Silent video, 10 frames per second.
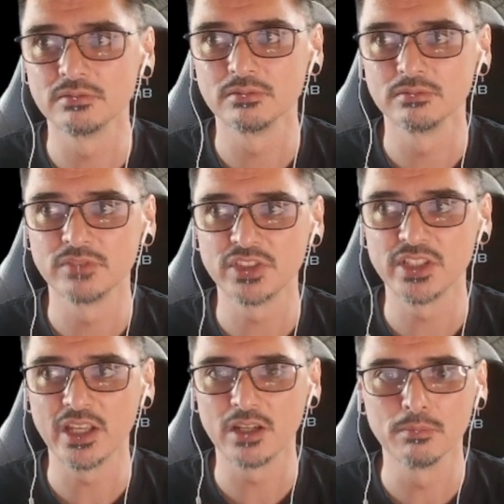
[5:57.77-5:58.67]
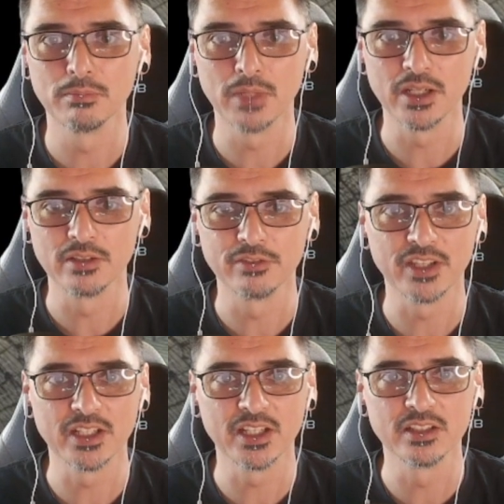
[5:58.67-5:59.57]
seeing how my
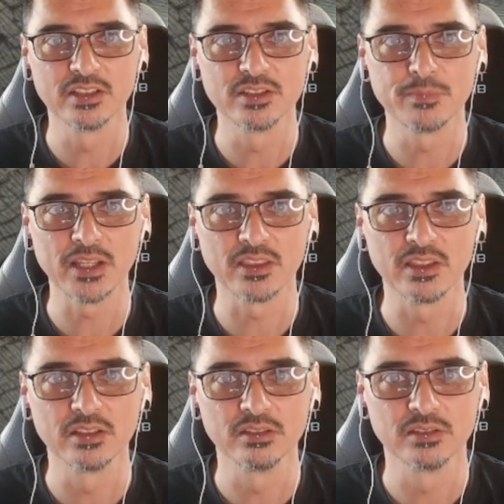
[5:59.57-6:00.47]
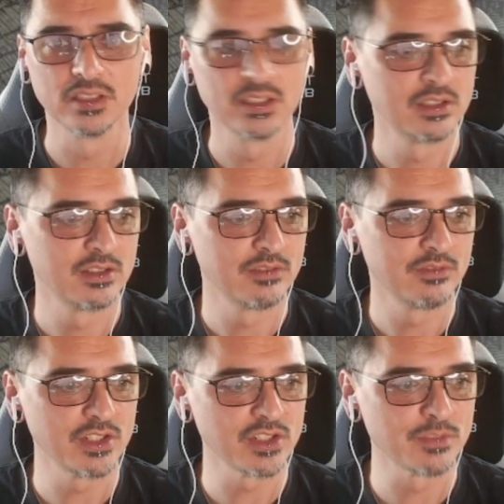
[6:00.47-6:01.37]
fat head is back there,
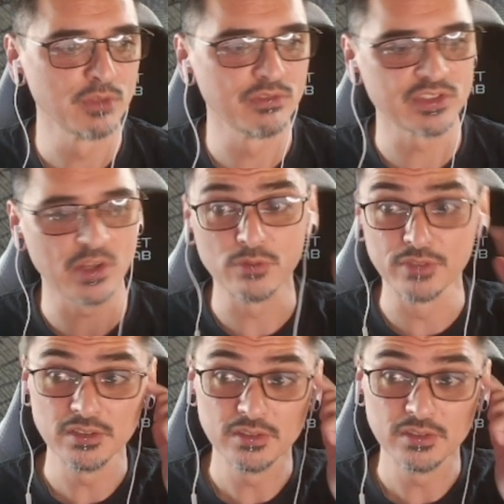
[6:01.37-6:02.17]
I just move this over,